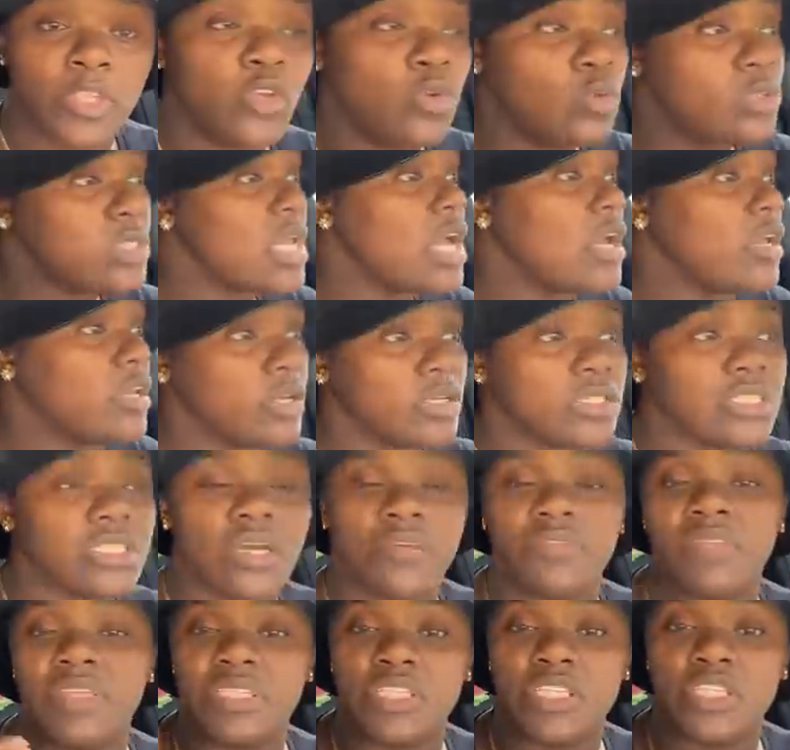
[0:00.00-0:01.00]
you tell
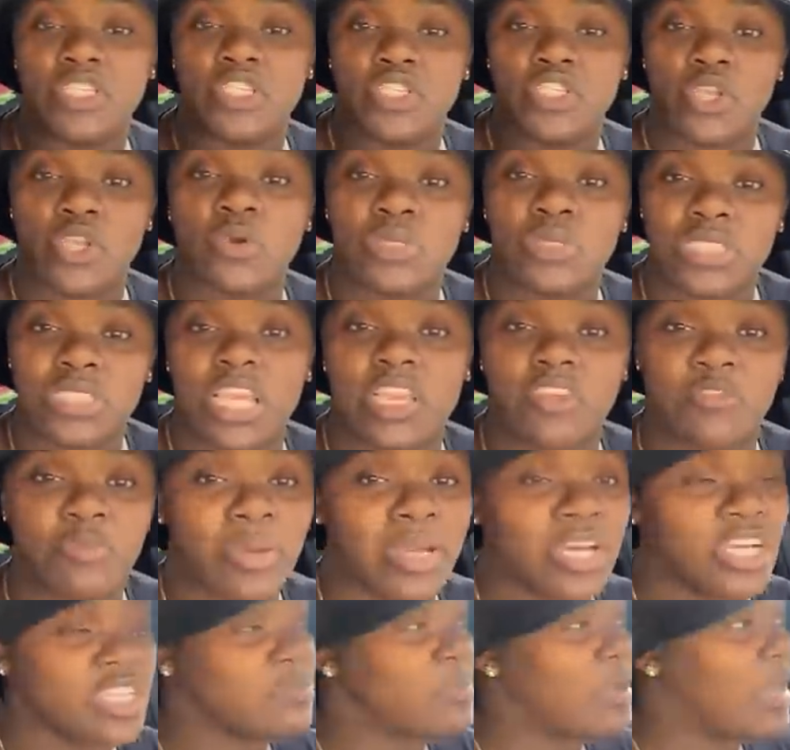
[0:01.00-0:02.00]
yourself this is so
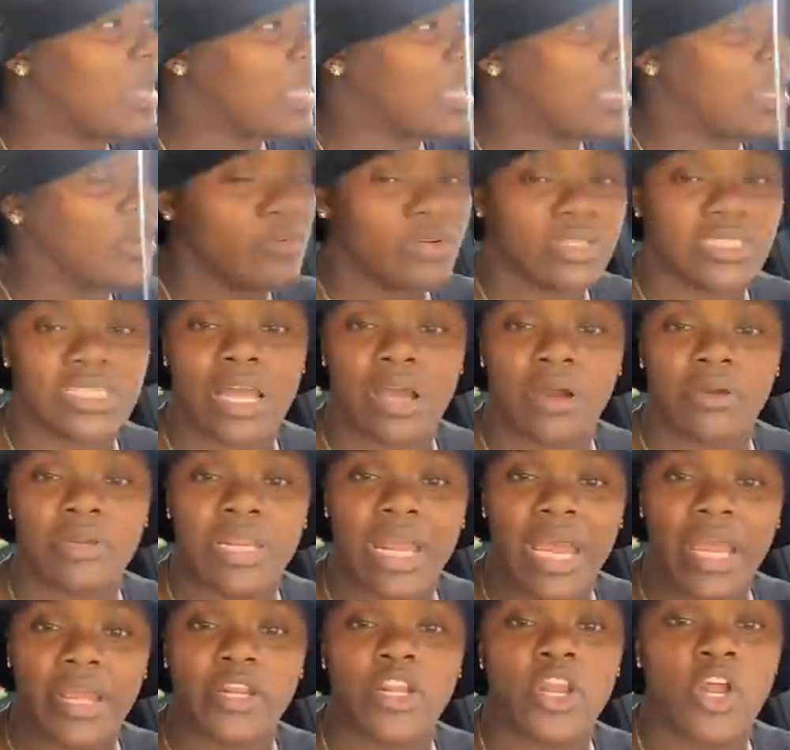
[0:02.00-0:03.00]
safe because my hair is
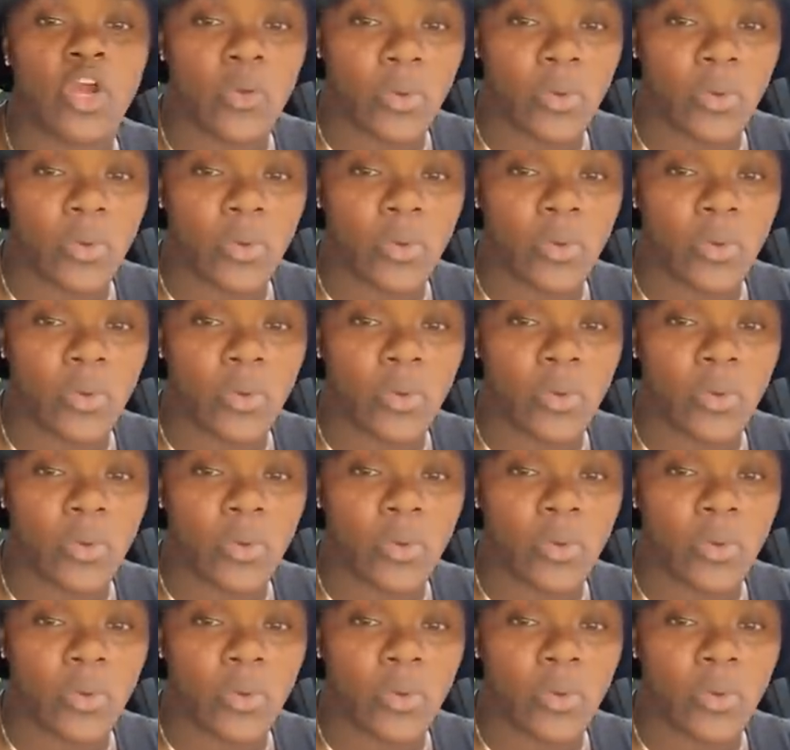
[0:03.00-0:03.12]
out, not